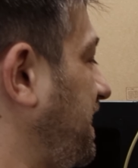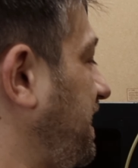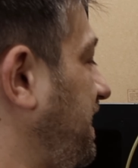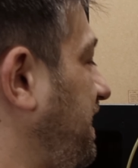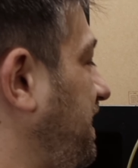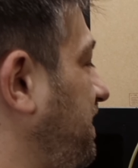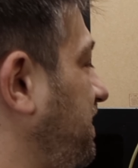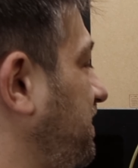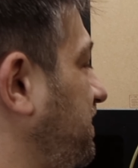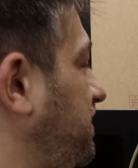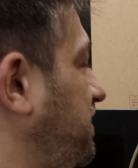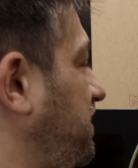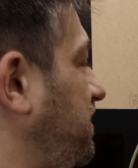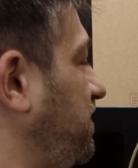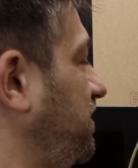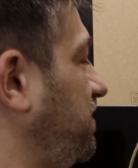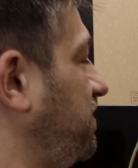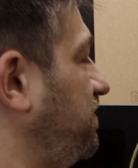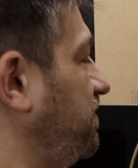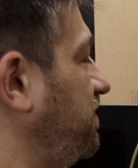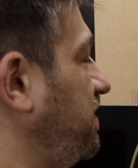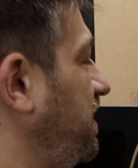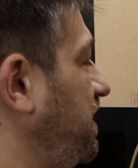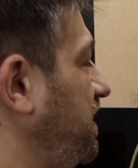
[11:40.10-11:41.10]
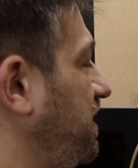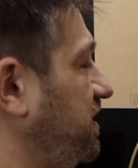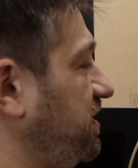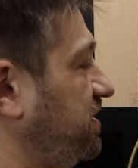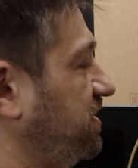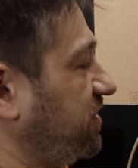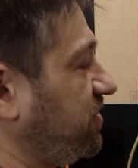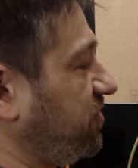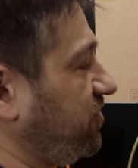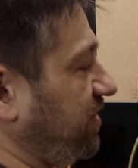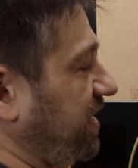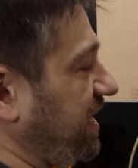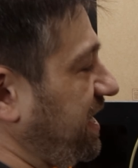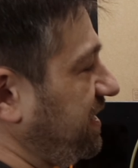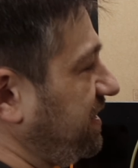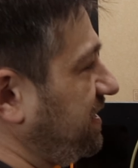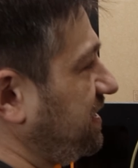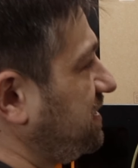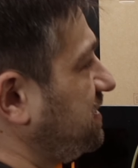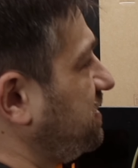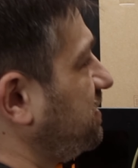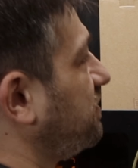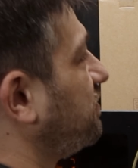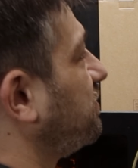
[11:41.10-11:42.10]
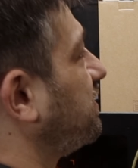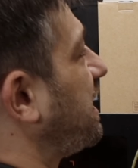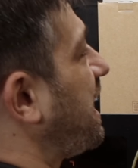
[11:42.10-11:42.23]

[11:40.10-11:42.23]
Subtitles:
in here to create this little